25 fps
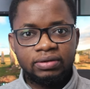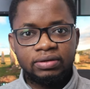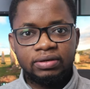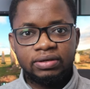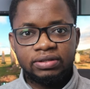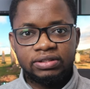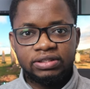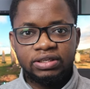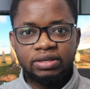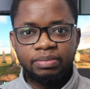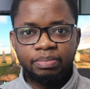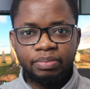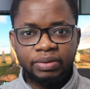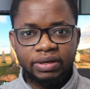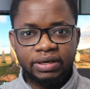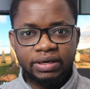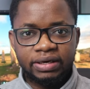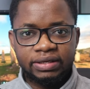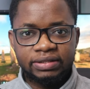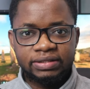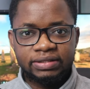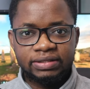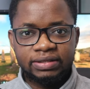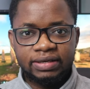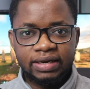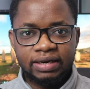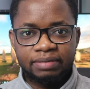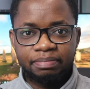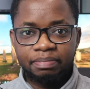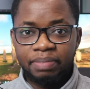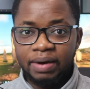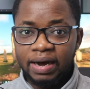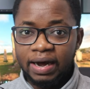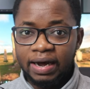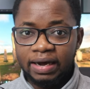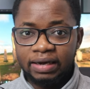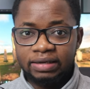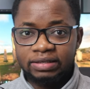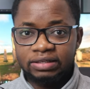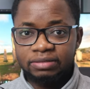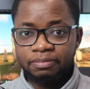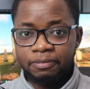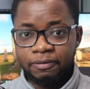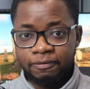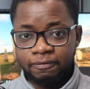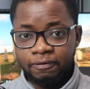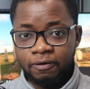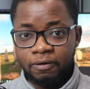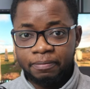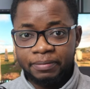a tablet that packs
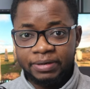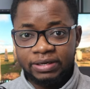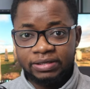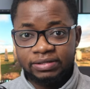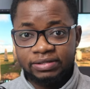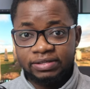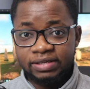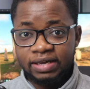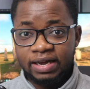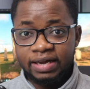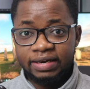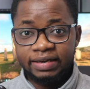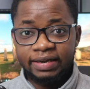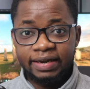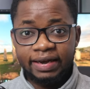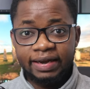performance and